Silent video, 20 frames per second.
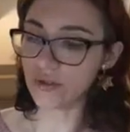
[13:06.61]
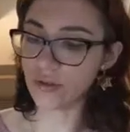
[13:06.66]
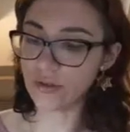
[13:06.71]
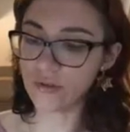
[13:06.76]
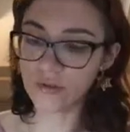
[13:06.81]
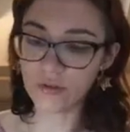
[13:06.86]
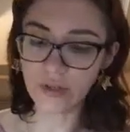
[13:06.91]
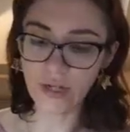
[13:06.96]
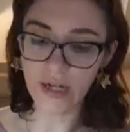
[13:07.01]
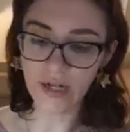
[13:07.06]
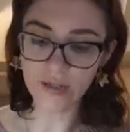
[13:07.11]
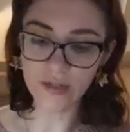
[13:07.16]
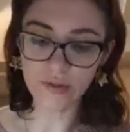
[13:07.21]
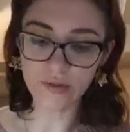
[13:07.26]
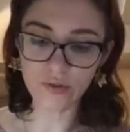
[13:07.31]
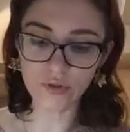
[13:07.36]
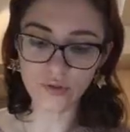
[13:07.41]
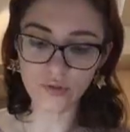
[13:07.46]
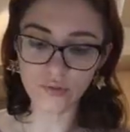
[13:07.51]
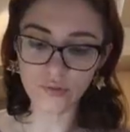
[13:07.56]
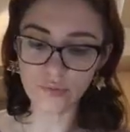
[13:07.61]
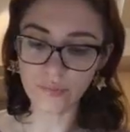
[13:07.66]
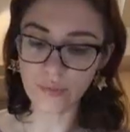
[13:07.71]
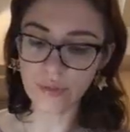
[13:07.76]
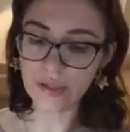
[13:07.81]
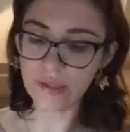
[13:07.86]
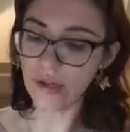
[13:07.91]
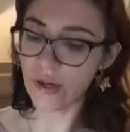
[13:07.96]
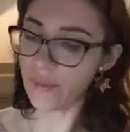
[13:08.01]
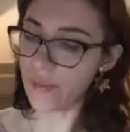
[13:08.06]
not ready to
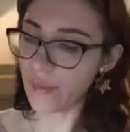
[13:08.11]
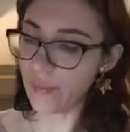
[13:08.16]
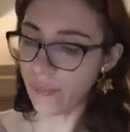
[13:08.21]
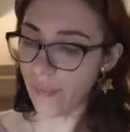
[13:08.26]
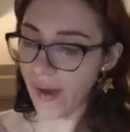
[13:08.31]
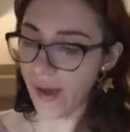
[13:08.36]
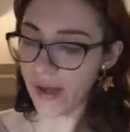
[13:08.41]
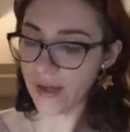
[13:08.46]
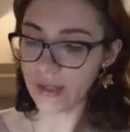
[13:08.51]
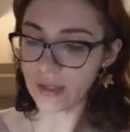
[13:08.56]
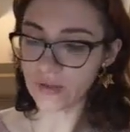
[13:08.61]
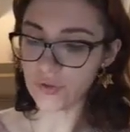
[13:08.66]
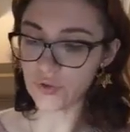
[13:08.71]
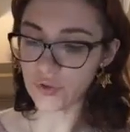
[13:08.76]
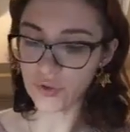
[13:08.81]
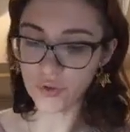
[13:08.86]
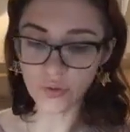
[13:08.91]
become a parent.